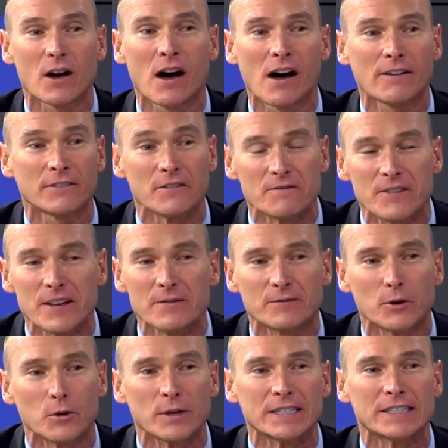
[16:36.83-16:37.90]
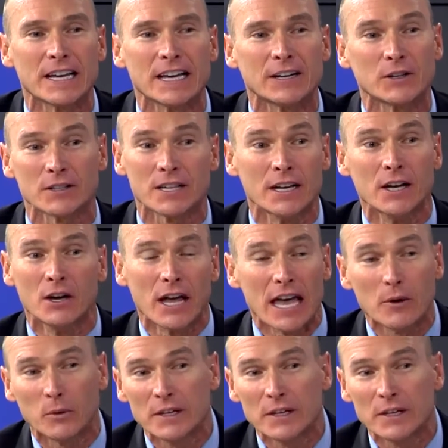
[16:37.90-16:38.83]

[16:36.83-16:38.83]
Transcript: off and fit them for retainers. Hey,